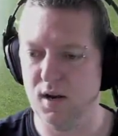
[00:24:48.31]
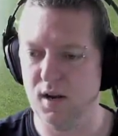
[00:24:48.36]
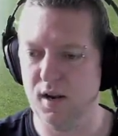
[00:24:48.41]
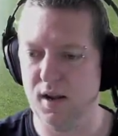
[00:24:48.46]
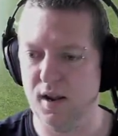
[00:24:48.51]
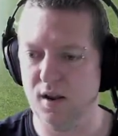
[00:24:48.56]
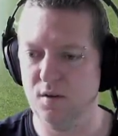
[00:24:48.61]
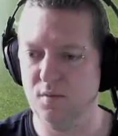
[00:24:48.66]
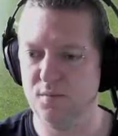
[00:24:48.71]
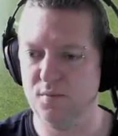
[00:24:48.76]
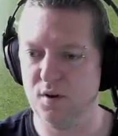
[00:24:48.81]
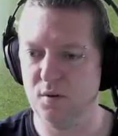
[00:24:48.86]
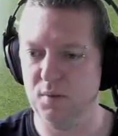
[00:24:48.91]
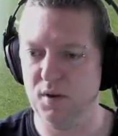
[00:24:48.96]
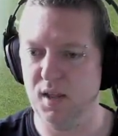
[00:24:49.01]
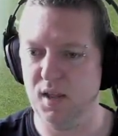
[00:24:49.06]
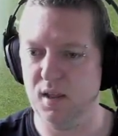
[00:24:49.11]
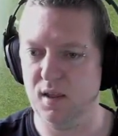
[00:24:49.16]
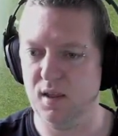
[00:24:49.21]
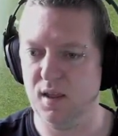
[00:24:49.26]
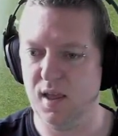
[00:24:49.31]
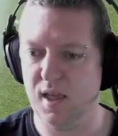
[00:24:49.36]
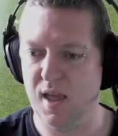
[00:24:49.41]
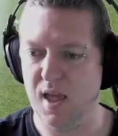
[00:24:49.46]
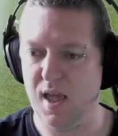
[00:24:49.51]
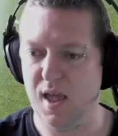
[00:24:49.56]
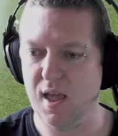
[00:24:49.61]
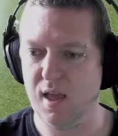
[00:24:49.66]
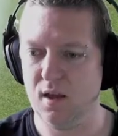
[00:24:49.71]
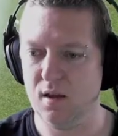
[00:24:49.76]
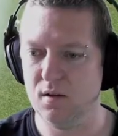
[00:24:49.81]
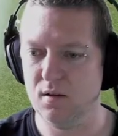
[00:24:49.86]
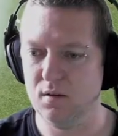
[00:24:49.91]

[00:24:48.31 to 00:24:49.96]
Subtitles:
don't know, probably here.